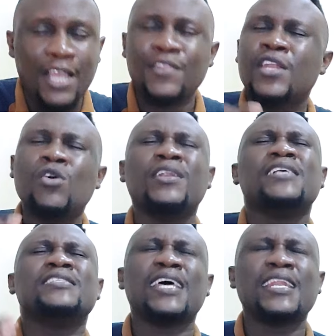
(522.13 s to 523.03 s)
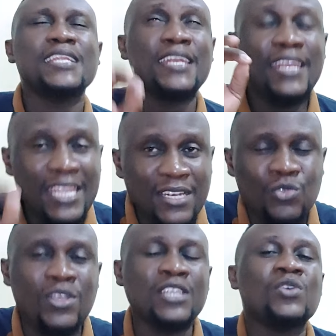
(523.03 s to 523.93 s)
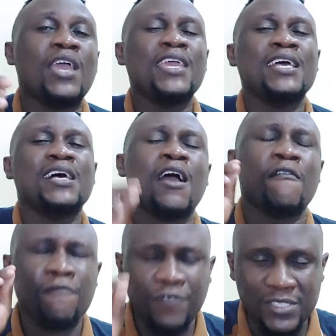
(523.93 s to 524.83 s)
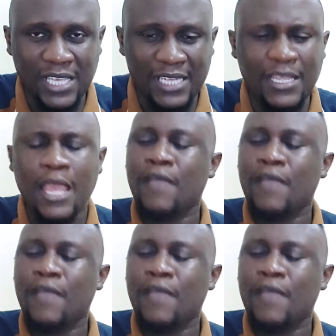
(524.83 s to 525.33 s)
They don't necessarily need to get your hair physically.